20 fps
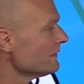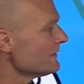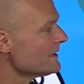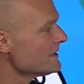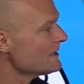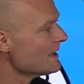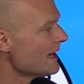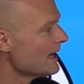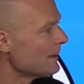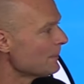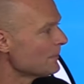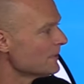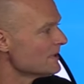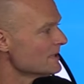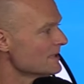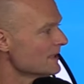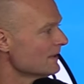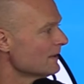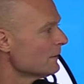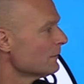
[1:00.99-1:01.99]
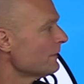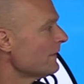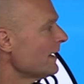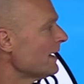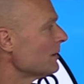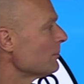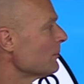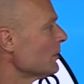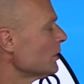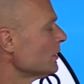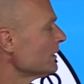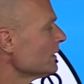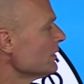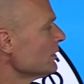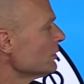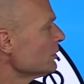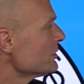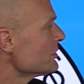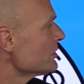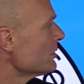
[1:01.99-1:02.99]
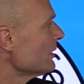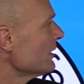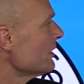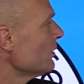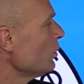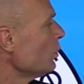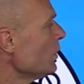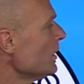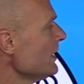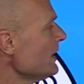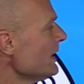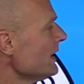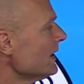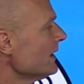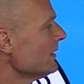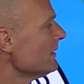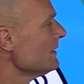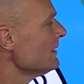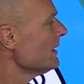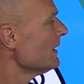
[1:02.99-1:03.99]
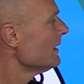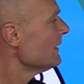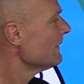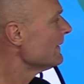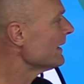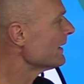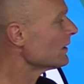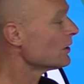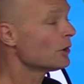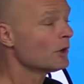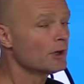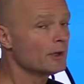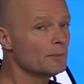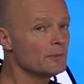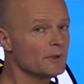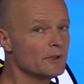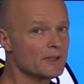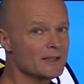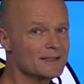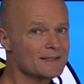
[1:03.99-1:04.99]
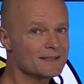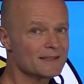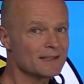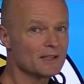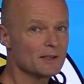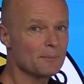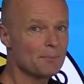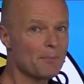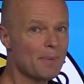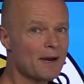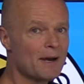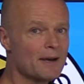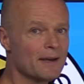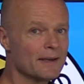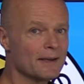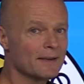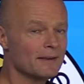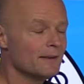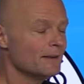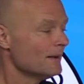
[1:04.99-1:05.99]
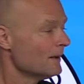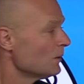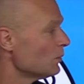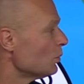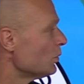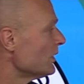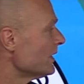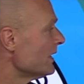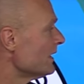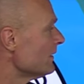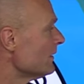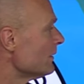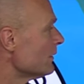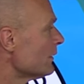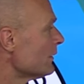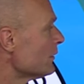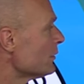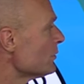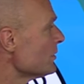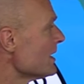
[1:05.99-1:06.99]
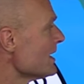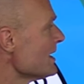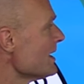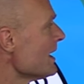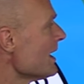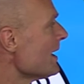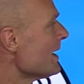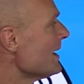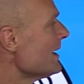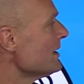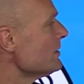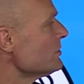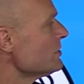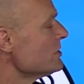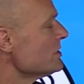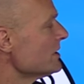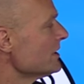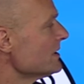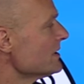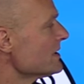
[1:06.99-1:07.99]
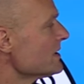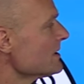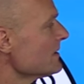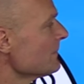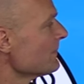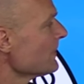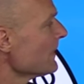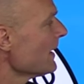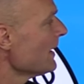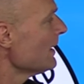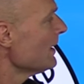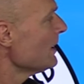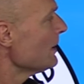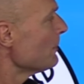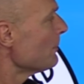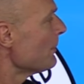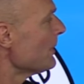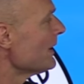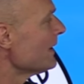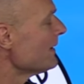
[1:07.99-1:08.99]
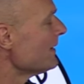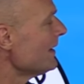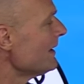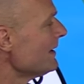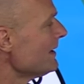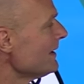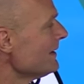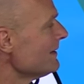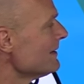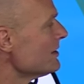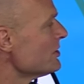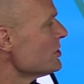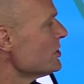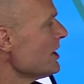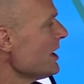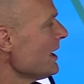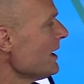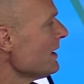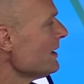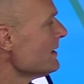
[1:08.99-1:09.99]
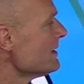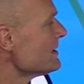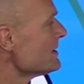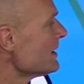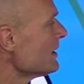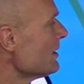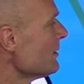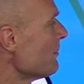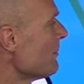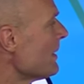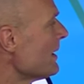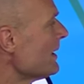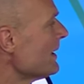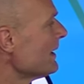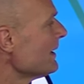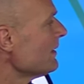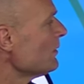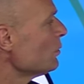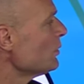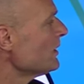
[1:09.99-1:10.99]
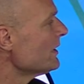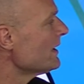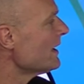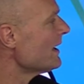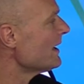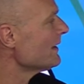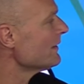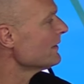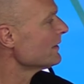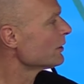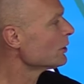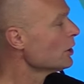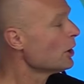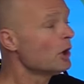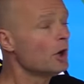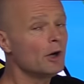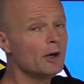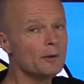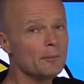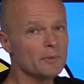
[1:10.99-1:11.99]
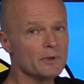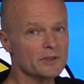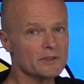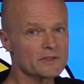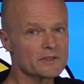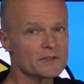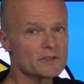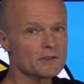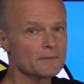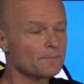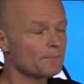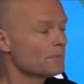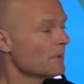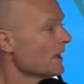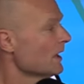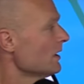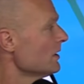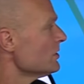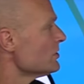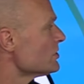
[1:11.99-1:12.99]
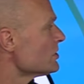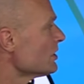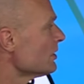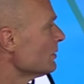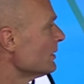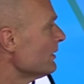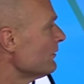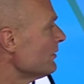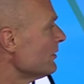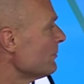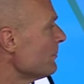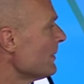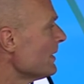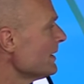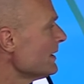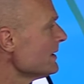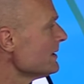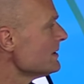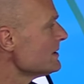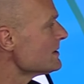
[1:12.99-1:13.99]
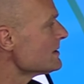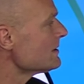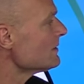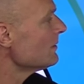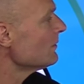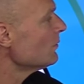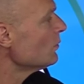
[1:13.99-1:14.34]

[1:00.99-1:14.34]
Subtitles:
of this happens in the fat molecule. So on the one end, that carbon is going to bind with 3 hydrogens. But then in the chain, it's going to bind with other carbons. So if it binds